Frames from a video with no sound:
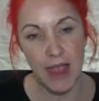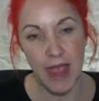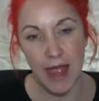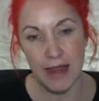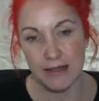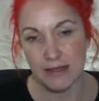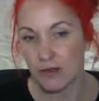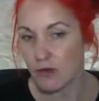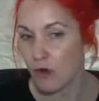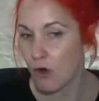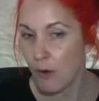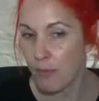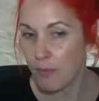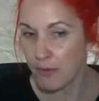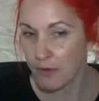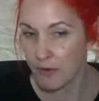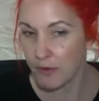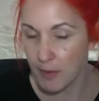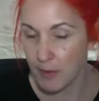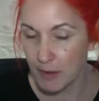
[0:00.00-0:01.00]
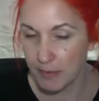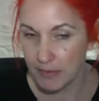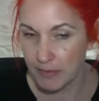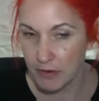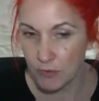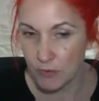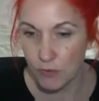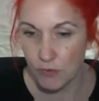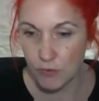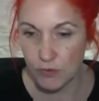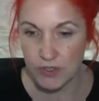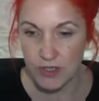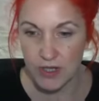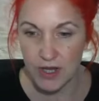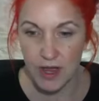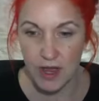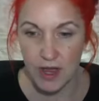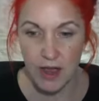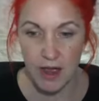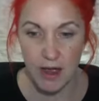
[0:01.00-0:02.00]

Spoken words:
added copper that might be in the water